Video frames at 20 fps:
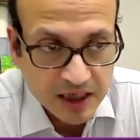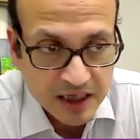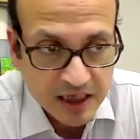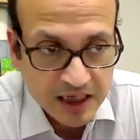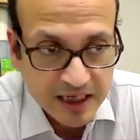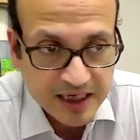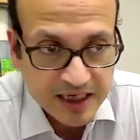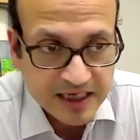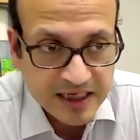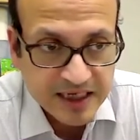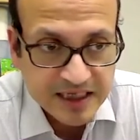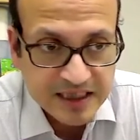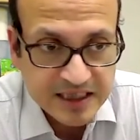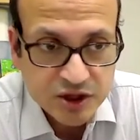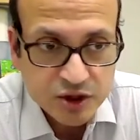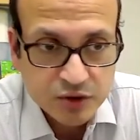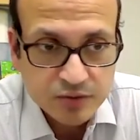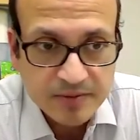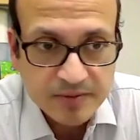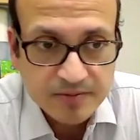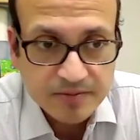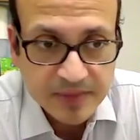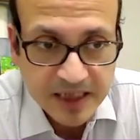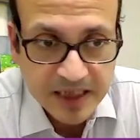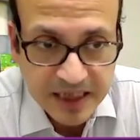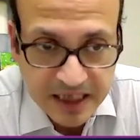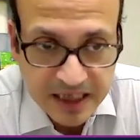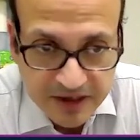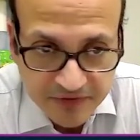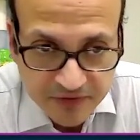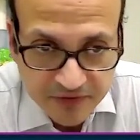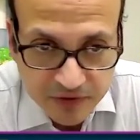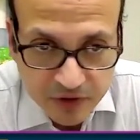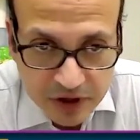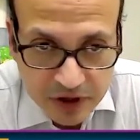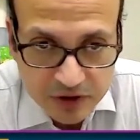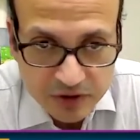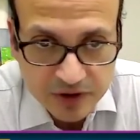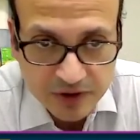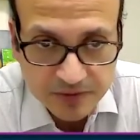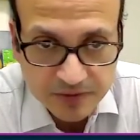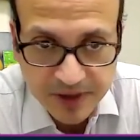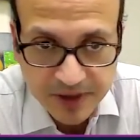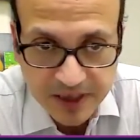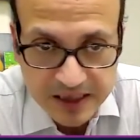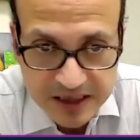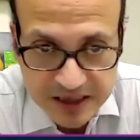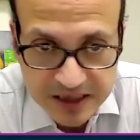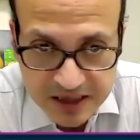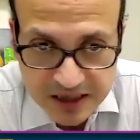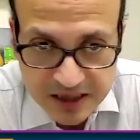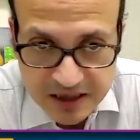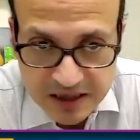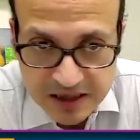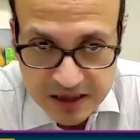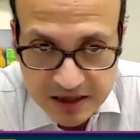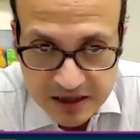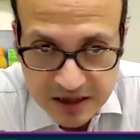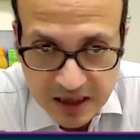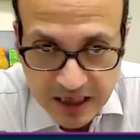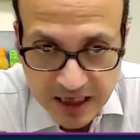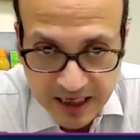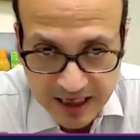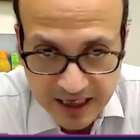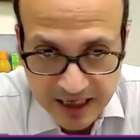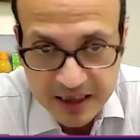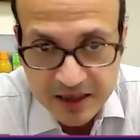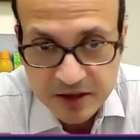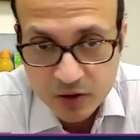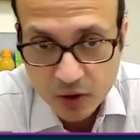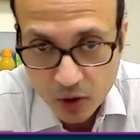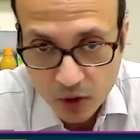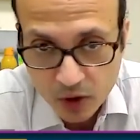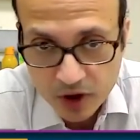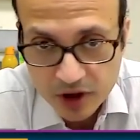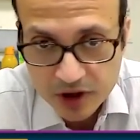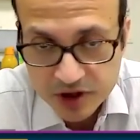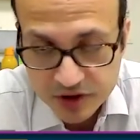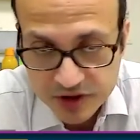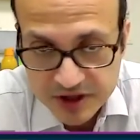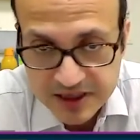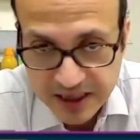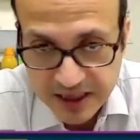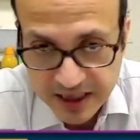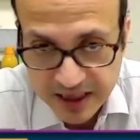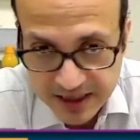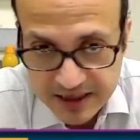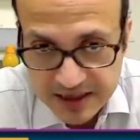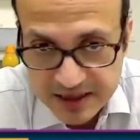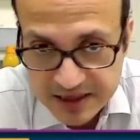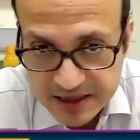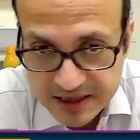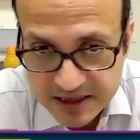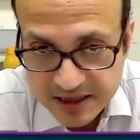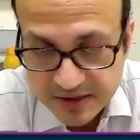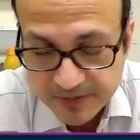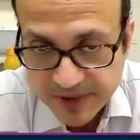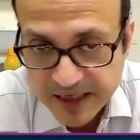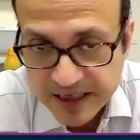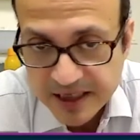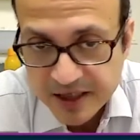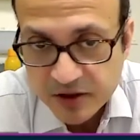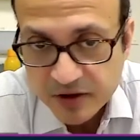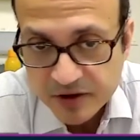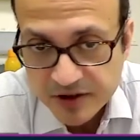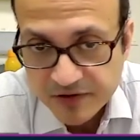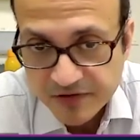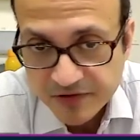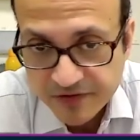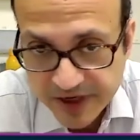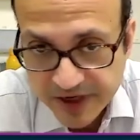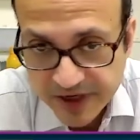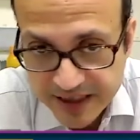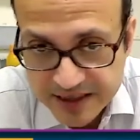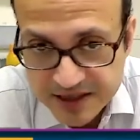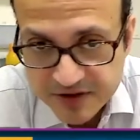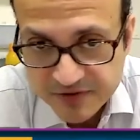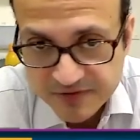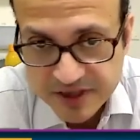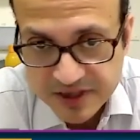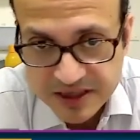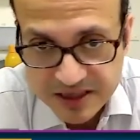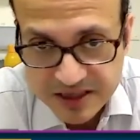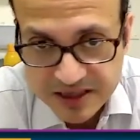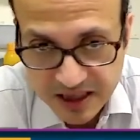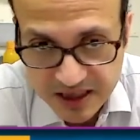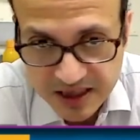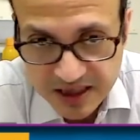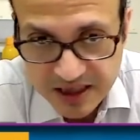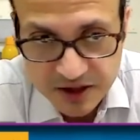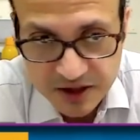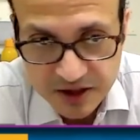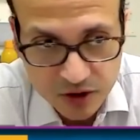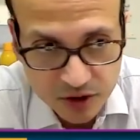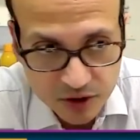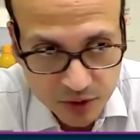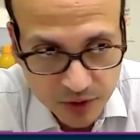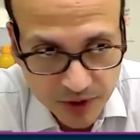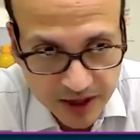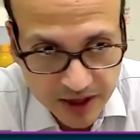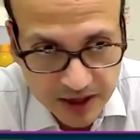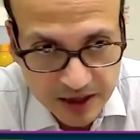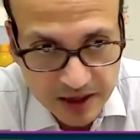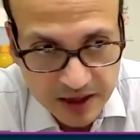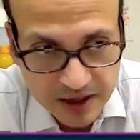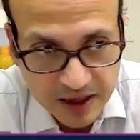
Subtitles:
It needs to be meaningful to the patient and or to science, depending on the phase of the study that you're doing.